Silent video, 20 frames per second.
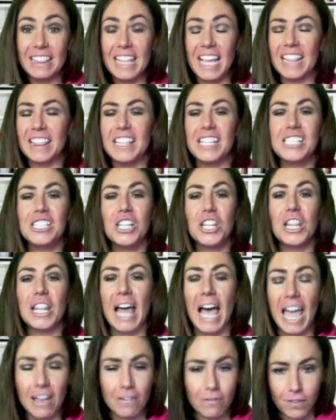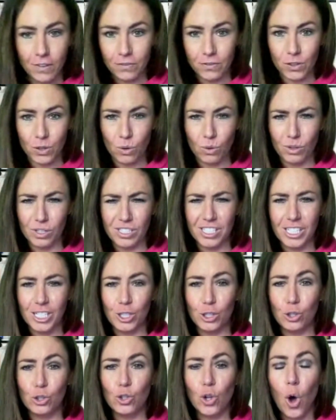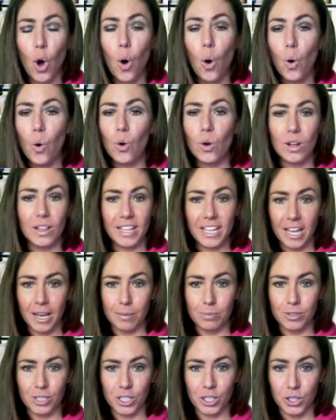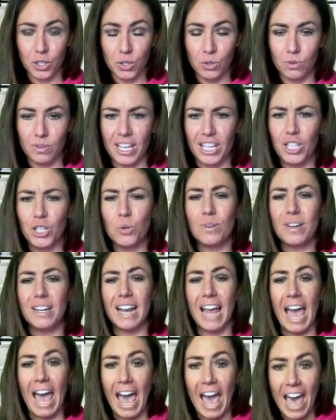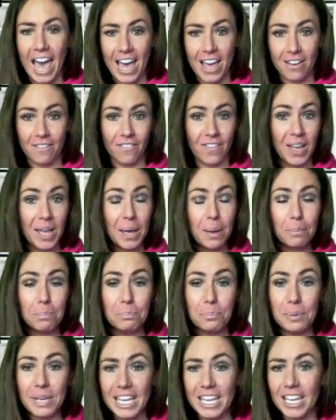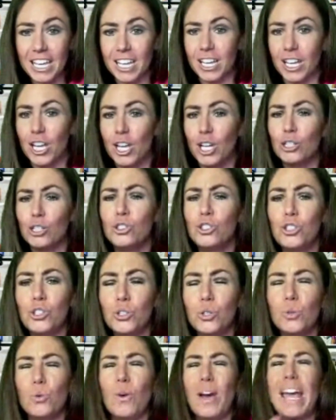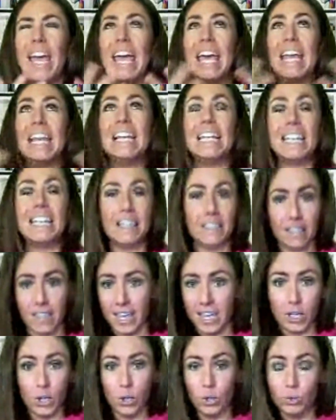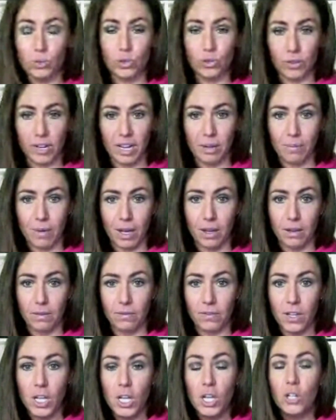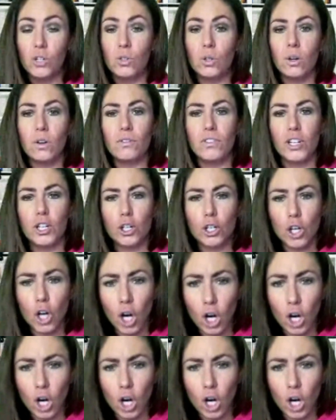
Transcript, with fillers: that this life of yours is totally up to you, that you can have, be, do anything you dream of. So if you're